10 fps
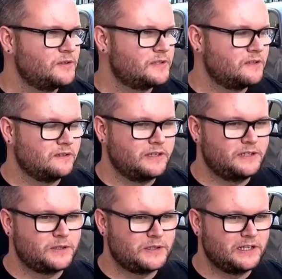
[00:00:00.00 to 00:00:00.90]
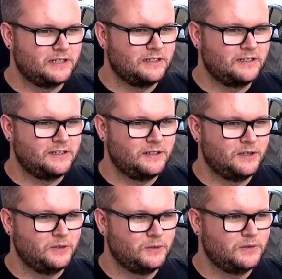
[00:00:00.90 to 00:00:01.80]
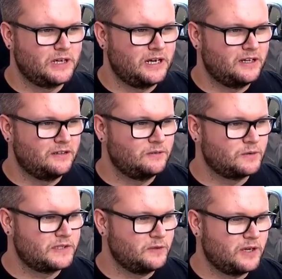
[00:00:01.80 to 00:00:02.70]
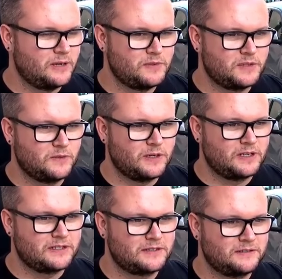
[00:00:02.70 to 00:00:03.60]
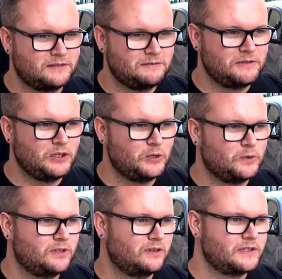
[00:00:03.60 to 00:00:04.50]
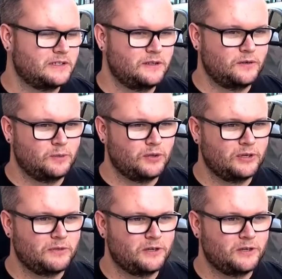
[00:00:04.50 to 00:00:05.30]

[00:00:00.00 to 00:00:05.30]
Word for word: It's certainly interesting. You know, uh, we'll see what happens over the next, you know, at least in November.